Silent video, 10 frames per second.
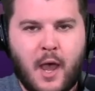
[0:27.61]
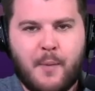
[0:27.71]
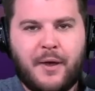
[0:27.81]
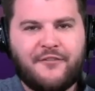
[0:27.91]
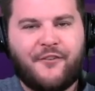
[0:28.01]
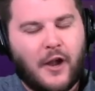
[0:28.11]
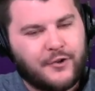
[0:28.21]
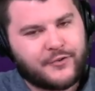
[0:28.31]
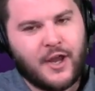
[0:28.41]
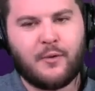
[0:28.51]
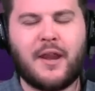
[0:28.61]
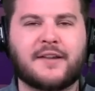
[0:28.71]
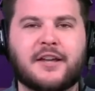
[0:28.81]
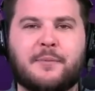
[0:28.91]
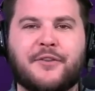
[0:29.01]
But first, we got
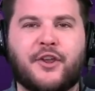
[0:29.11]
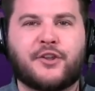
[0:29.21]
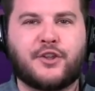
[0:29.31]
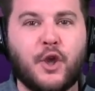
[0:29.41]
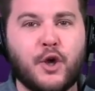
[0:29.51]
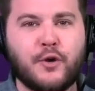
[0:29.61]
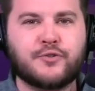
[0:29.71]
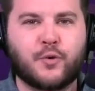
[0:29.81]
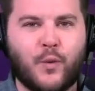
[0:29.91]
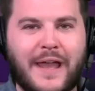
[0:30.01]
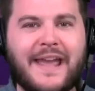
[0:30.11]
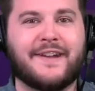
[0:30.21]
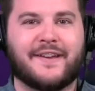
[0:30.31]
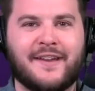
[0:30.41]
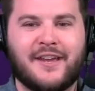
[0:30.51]
to talk about the huge
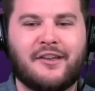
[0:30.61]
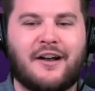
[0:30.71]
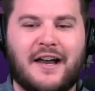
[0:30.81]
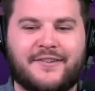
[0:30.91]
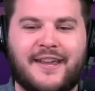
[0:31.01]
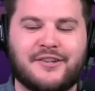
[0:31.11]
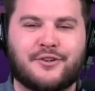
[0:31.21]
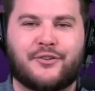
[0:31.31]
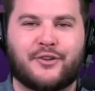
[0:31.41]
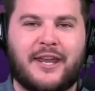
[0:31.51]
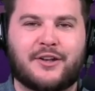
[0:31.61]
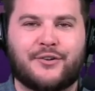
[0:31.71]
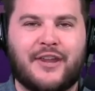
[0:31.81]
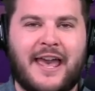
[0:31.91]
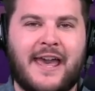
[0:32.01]
win the Los Angeles Lakers
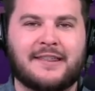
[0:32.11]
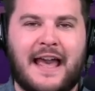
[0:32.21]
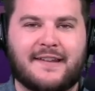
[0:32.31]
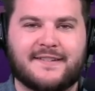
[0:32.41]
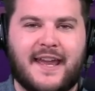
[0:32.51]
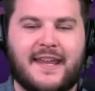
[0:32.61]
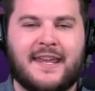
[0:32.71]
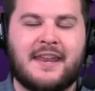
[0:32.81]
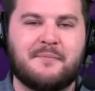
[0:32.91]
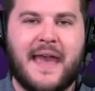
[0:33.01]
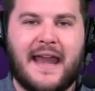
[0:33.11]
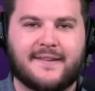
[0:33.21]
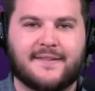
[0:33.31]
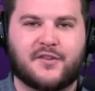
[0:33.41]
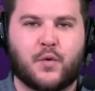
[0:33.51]
had last night in
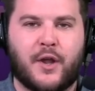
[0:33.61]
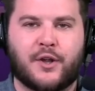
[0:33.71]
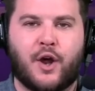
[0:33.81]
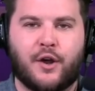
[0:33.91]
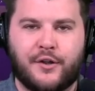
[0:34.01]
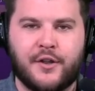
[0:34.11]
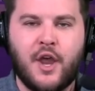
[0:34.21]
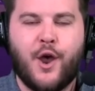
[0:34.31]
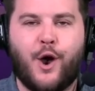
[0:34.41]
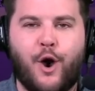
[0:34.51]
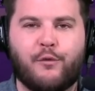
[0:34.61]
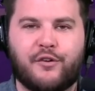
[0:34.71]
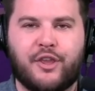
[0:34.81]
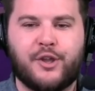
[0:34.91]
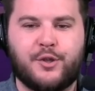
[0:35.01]
Madison Square Garden over
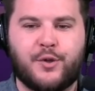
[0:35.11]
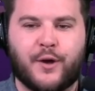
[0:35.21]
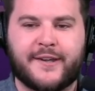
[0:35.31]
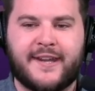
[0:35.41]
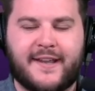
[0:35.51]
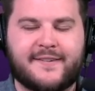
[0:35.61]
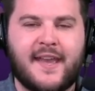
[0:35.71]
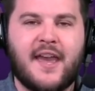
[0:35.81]
the New York Knicks.